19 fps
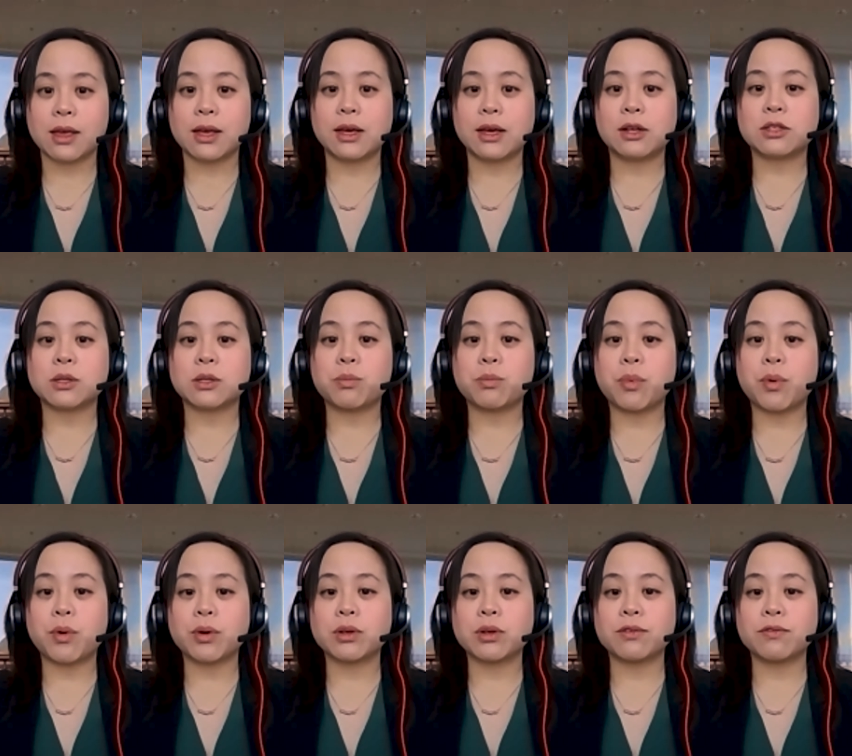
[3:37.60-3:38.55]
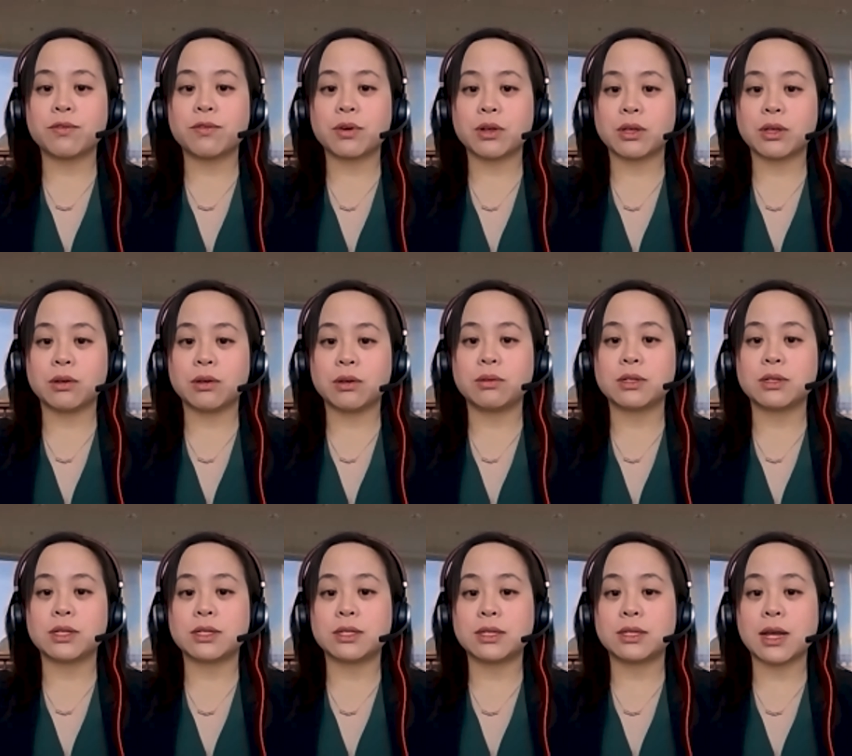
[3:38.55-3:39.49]
it's important for you
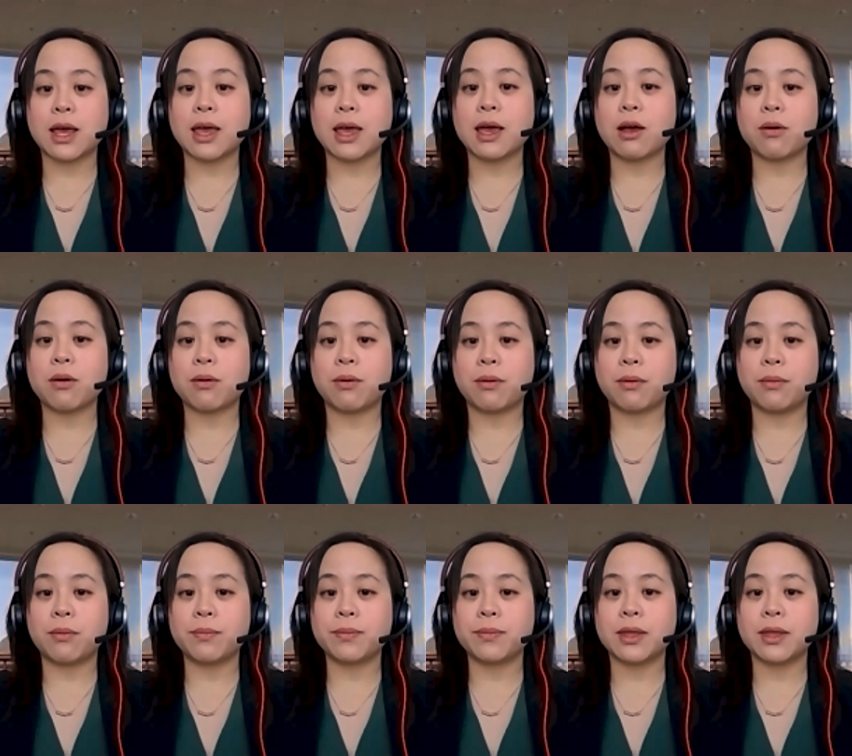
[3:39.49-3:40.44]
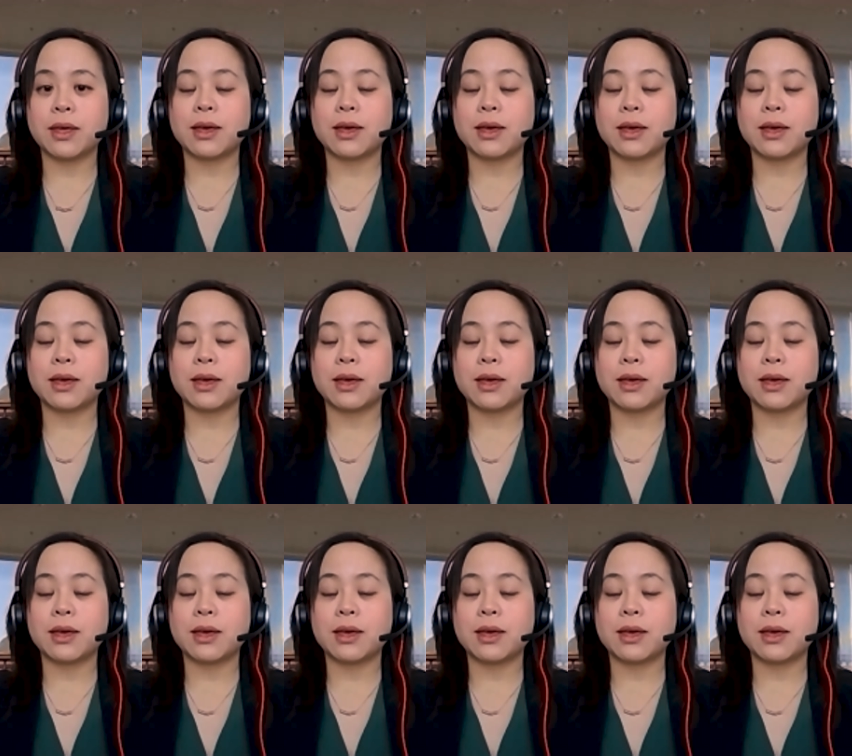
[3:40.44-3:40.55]
to stay at home